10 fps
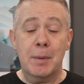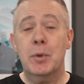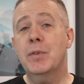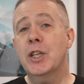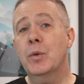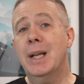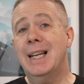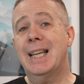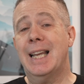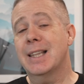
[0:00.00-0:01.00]
Put a video
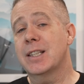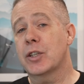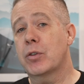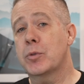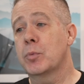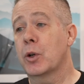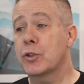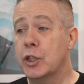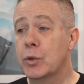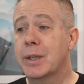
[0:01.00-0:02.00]
link in the description below
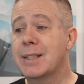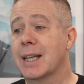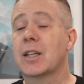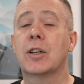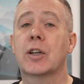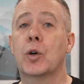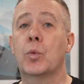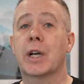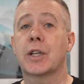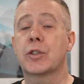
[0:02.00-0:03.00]
so you can take a look at
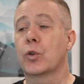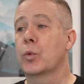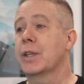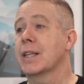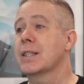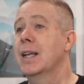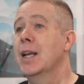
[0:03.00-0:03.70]
what I saw with this.